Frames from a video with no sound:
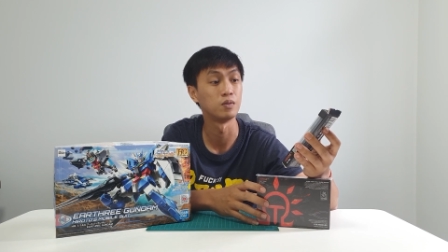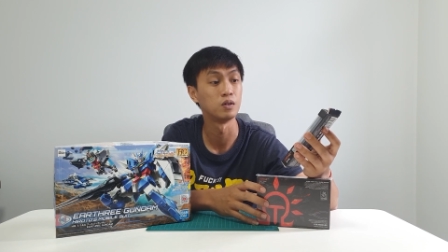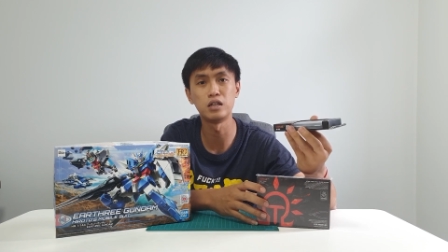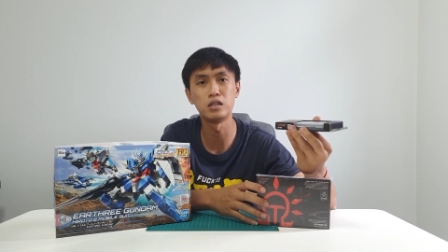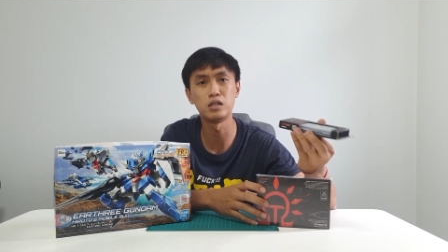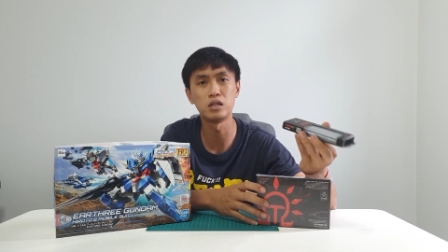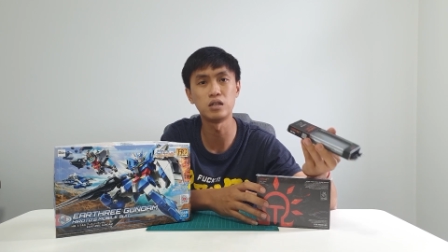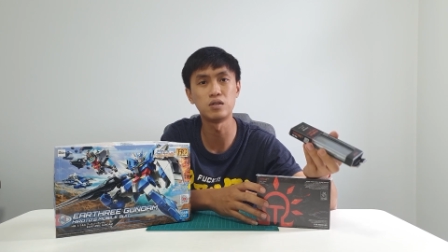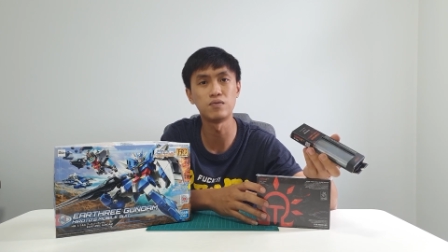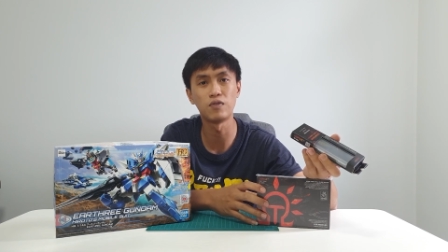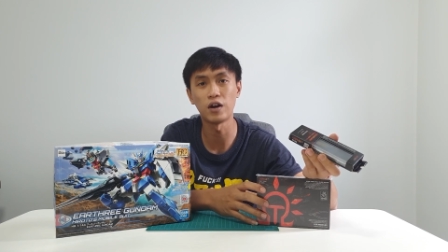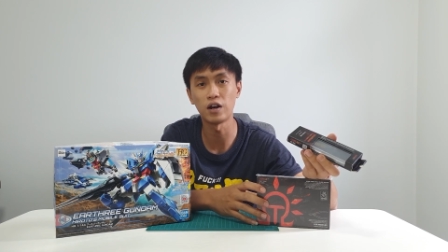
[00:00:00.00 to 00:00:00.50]

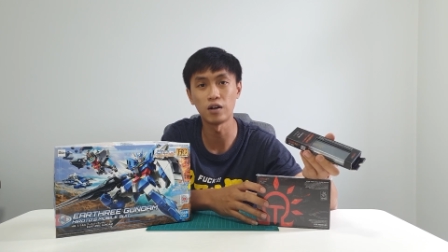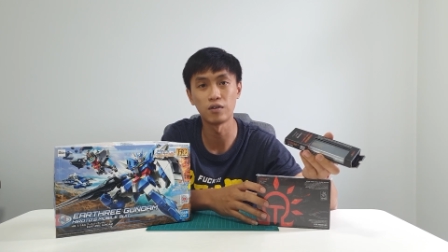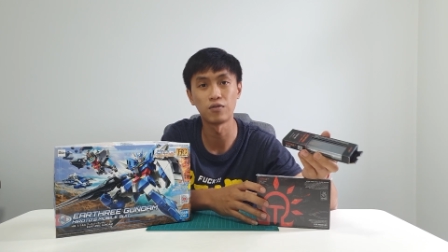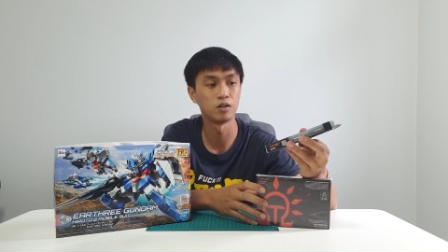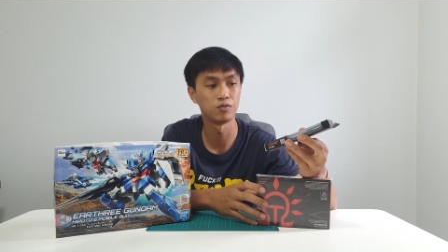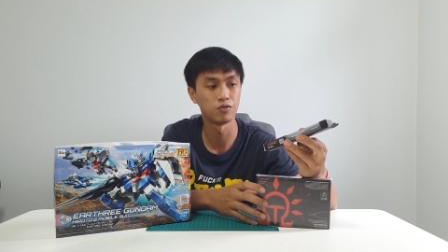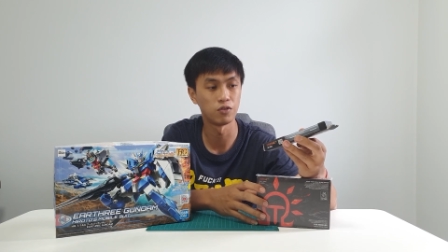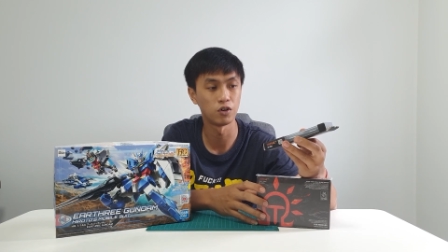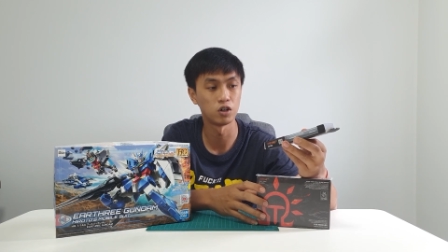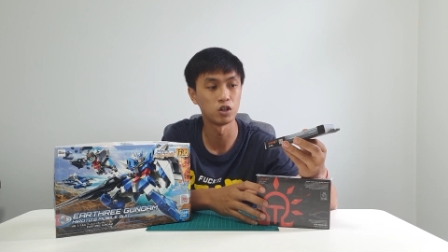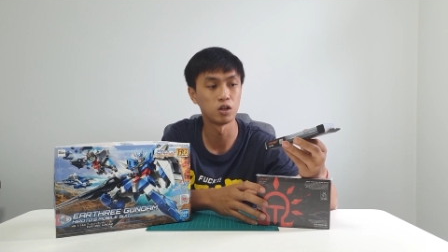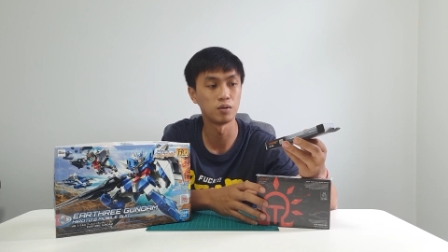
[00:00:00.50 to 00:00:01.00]
It's very
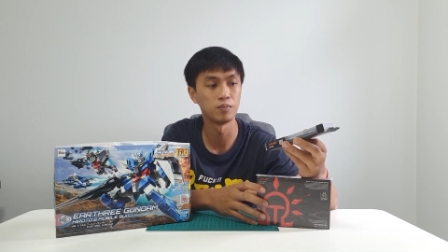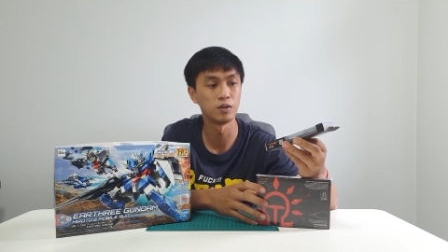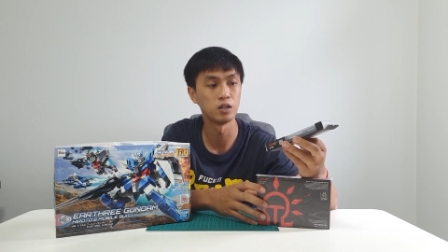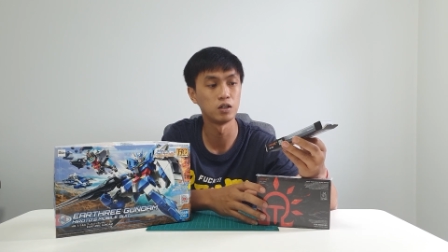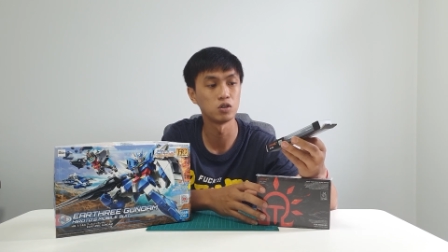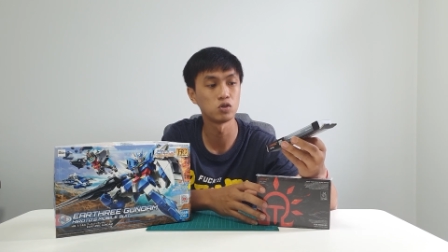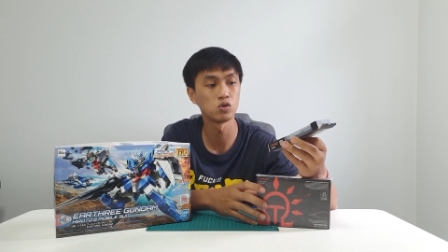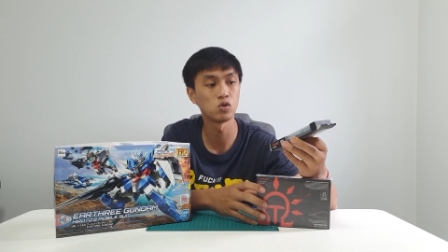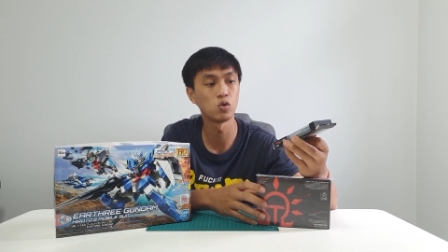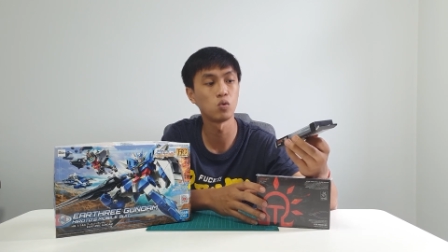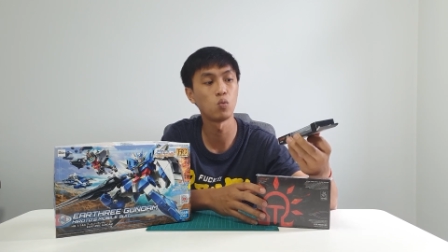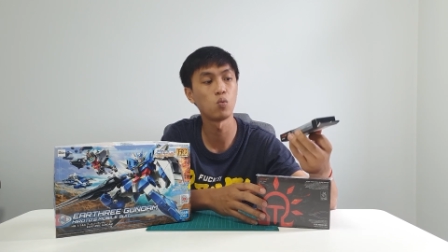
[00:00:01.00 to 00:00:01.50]

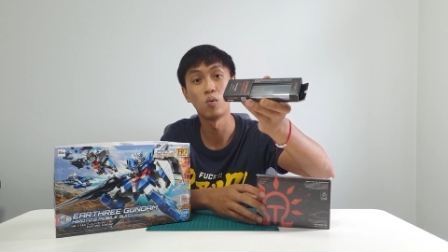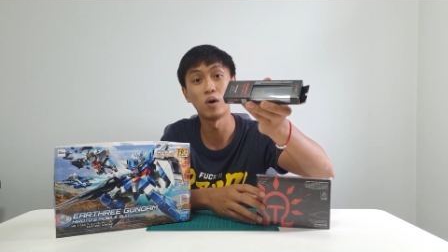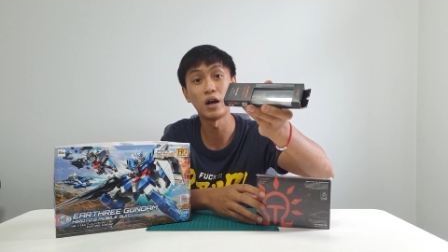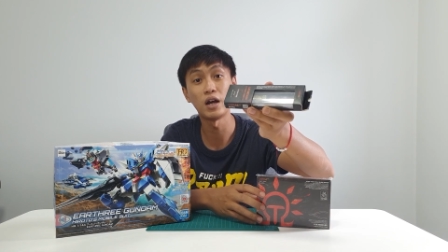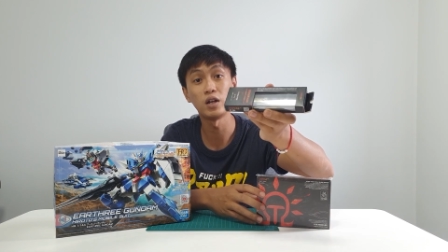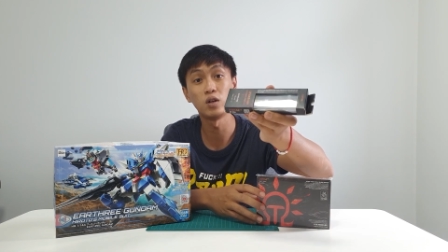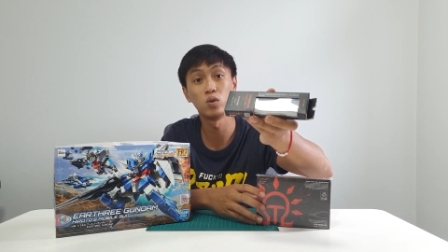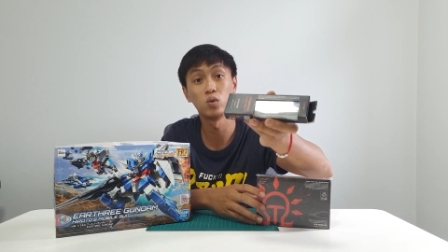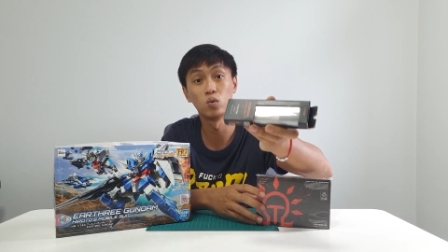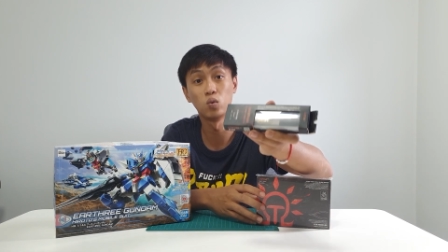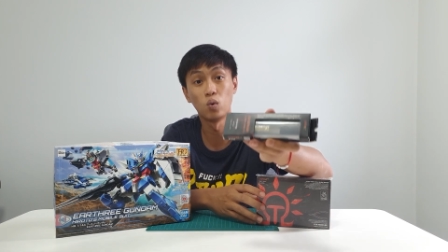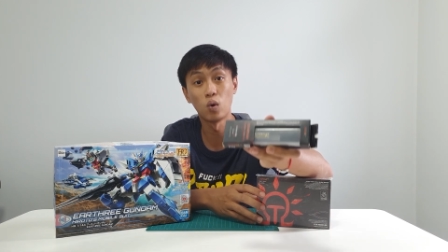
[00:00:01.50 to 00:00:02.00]
affordable. So why
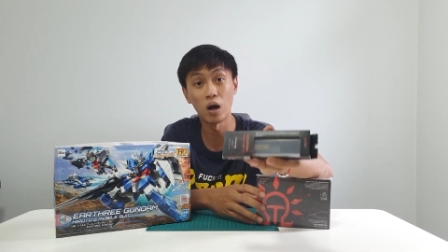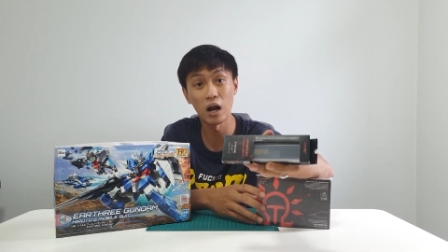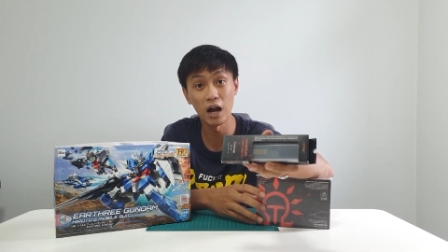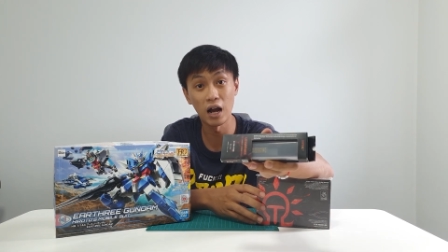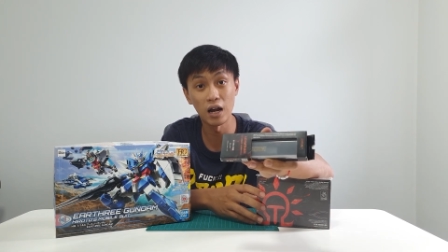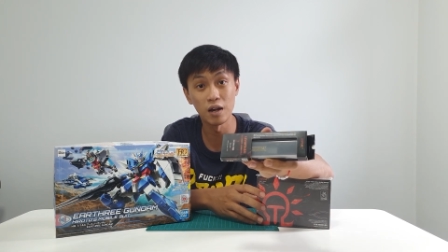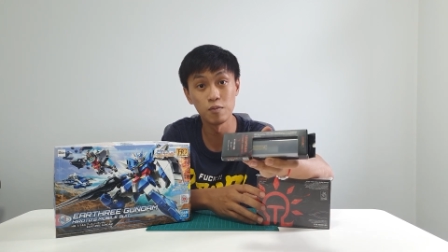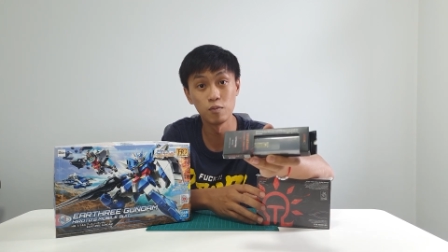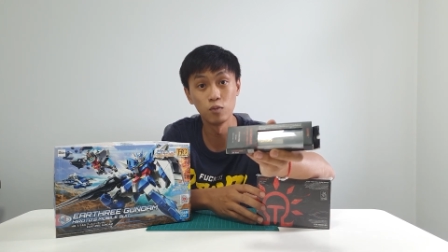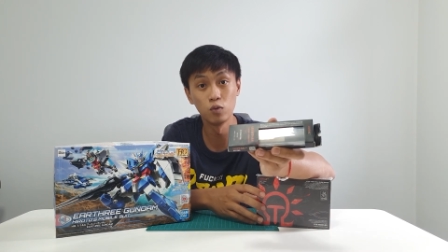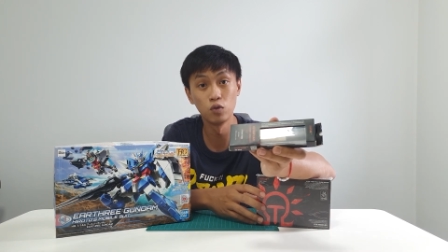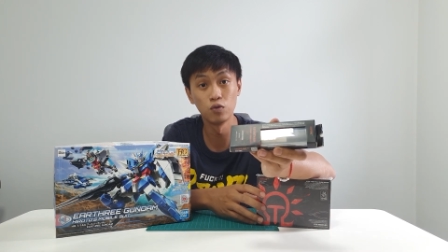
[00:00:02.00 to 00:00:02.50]
do
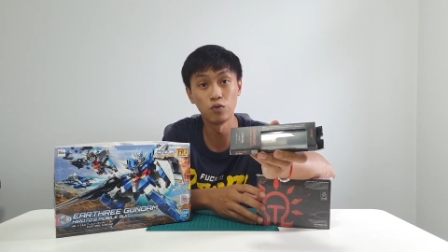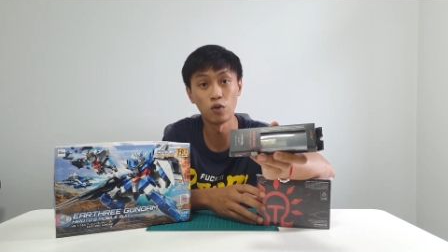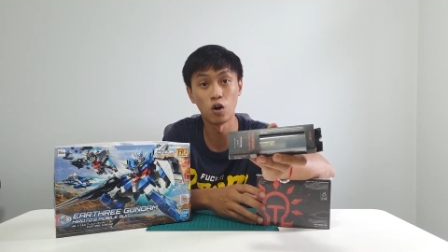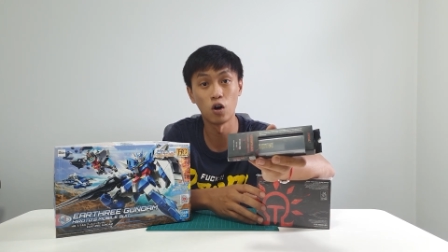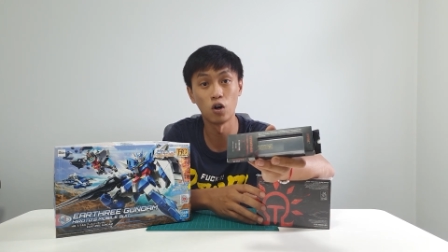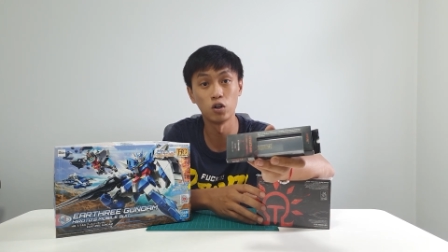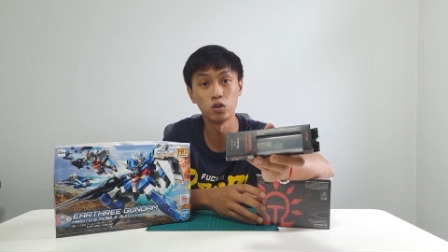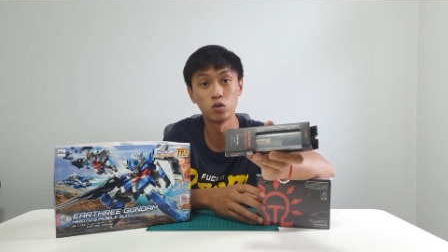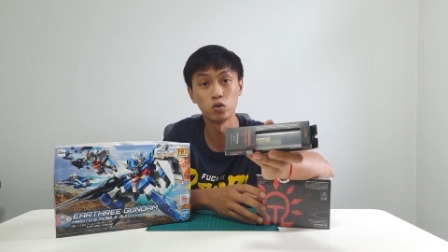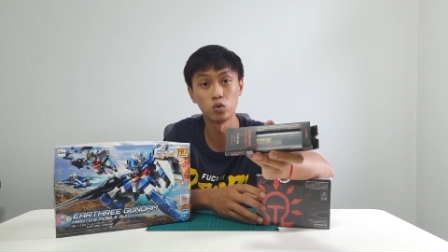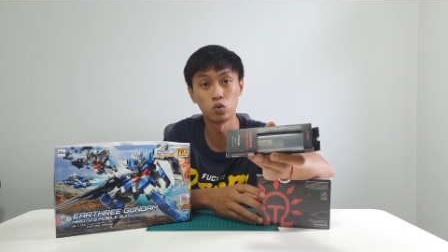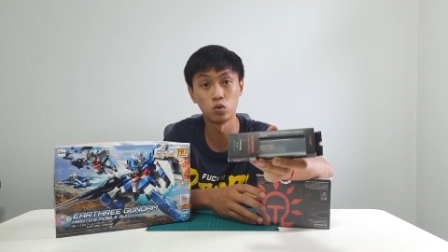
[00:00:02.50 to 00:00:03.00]
I move
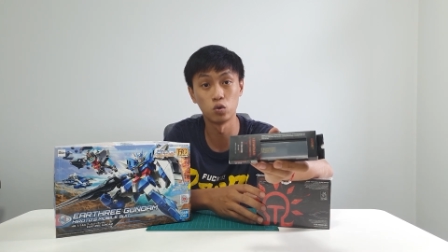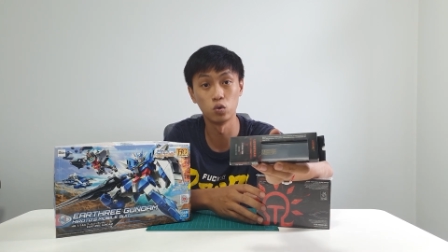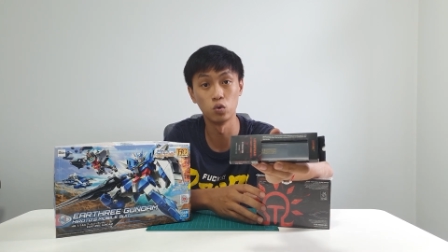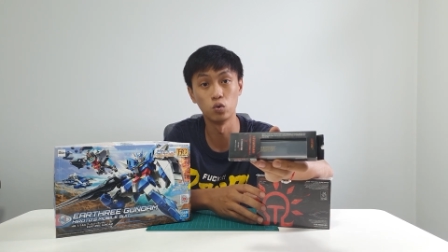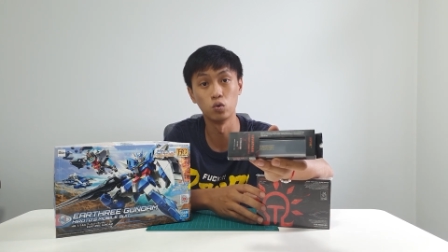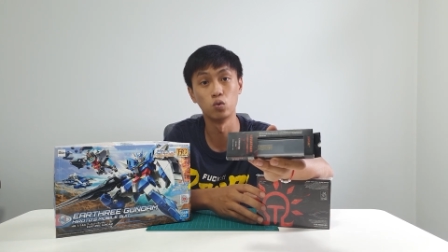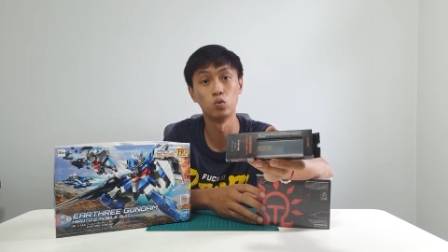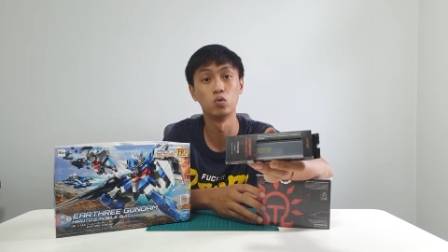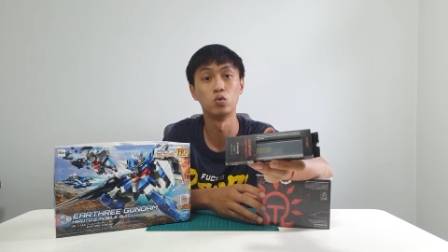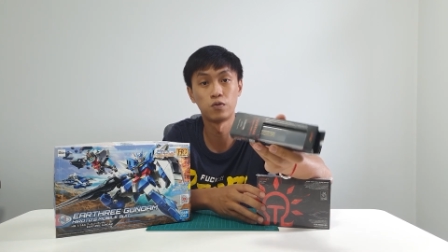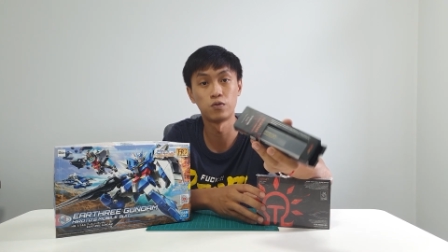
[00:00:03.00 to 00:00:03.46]
on to